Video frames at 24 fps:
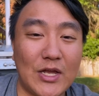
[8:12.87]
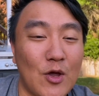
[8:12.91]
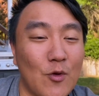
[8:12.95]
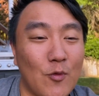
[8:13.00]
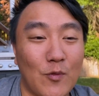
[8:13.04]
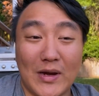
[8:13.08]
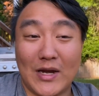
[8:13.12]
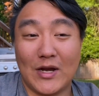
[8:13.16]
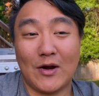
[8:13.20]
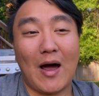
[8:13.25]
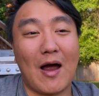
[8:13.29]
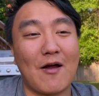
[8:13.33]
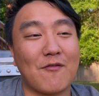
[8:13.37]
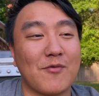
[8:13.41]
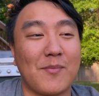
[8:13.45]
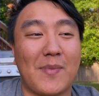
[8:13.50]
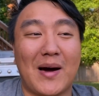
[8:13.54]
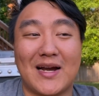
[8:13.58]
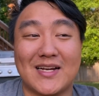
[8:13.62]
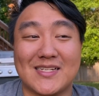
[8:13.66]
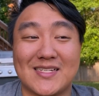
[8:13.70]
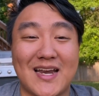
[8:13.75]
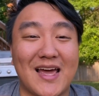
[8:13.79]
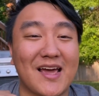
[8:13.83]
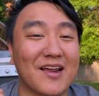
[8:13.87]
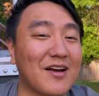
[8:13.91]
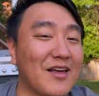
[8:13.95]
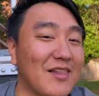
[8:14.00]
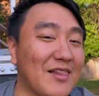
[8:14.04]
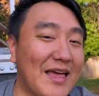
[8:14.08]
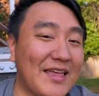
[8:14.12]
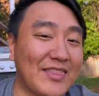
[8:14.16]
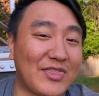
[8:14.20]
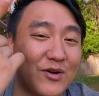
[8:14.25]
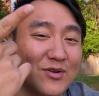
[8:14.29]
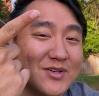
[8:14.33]
We know everybody's not going to
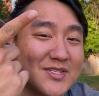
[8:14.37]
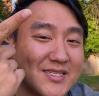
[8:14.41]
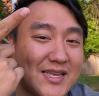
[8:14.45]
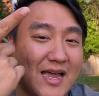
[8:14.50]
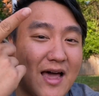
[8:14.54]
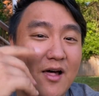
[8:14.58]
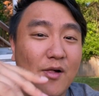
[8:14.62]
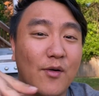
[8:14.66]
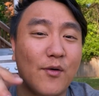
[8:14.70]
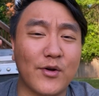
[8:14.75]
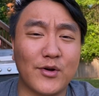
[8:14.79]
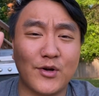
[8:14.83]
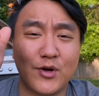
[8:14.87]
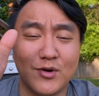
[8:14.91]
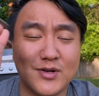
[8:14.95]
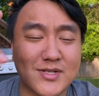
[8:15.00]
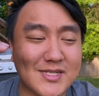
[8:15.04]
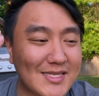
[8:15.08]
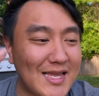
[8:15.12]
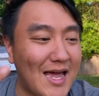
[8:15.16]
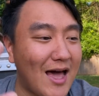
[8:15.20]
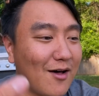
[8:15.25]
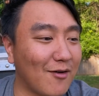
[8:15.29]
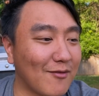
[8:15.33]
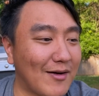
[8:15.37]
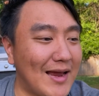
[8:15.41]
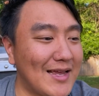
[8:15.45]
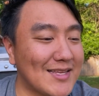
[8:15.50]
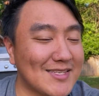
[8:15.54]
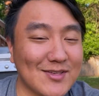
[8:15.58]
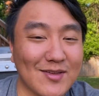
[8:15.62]
like their style or your style, right?